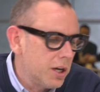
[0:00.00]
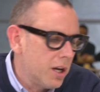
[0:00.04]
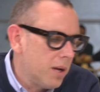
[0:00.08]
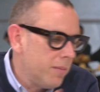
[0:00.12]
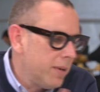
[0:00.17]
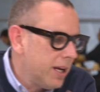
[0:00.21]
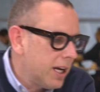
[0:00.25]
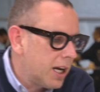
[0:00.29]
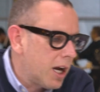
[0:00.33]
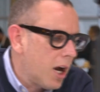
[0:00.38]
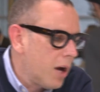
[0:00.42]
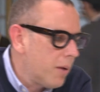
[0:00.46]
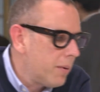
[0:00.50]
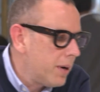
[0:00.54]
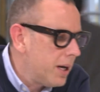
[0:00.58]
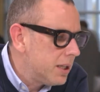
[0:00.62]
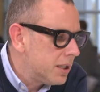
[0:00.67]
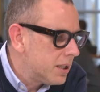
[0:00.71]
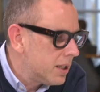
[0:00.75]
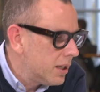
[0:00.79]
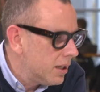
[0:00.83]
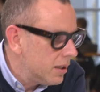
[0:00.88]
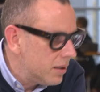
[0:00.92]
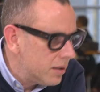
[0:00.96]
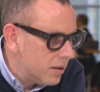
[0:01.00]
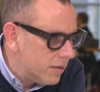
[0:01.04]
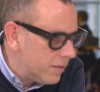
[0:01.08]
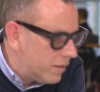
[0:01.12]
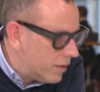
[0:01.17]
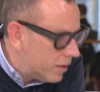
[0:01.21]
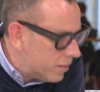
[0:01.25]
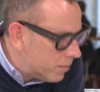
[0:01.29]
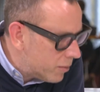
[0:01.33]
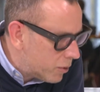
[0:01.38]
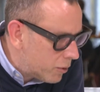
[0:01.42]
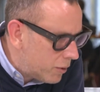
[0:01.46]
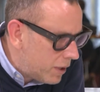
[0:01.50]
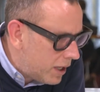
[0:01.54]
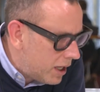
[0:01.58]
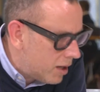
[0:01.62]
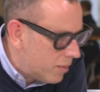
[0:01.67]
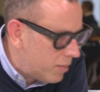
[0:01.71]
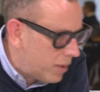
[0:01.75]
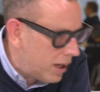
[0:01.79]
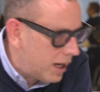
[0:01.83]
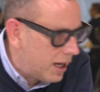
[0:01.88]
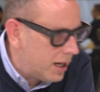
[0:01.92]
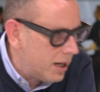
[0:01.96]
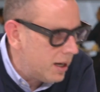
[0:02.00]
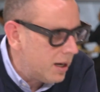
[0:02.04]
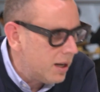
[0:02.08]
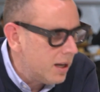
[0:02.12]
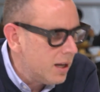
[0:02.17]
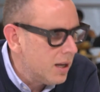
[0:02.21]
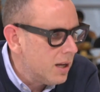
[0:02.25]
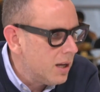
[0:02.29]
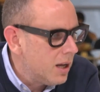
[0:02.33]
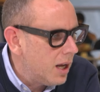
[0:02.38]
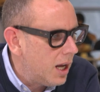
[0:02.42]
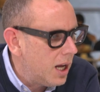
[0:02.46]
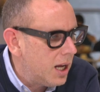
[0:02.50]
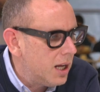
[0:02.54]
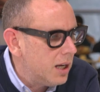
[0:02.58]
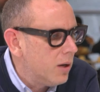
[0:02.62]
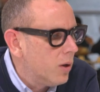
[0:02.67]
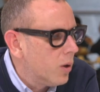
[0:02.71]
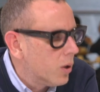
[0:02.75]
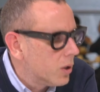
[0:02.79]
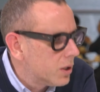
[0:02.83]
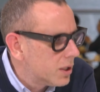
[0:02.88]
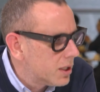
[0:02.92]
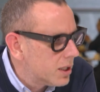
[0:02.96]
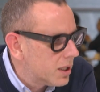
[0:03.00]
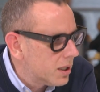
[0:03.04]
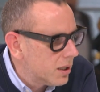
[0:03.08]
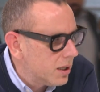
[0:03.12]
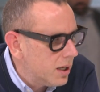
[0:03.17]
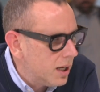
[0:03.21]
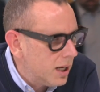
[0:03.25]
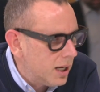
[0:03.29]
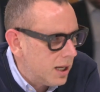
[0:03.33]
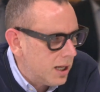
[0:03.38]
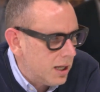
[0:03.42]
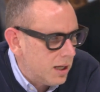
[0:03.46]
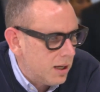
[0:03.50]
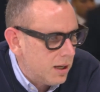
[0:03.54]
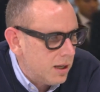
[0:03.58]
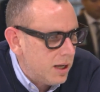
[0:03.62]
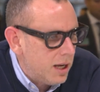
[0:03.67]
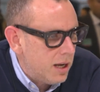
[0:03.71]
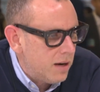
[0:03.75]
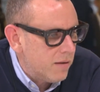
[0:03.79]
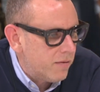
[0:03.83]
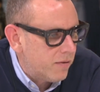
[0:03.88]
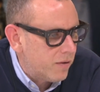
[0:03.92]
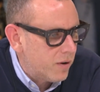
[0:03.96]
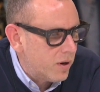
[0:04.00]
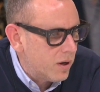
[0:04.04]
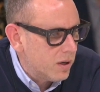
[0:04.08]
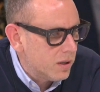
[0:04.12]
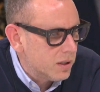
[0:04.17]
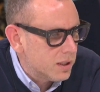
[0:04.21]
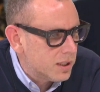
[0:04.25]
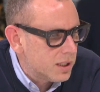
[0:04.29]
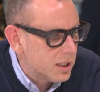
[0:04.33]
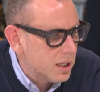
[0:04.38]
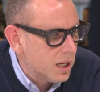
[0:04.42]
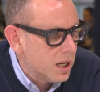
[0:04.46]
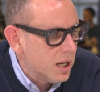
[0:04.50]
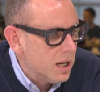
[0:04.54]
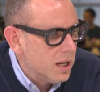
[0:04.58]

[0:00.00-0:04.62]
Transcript: I'm encouraged that Marine Le Pen lost in France.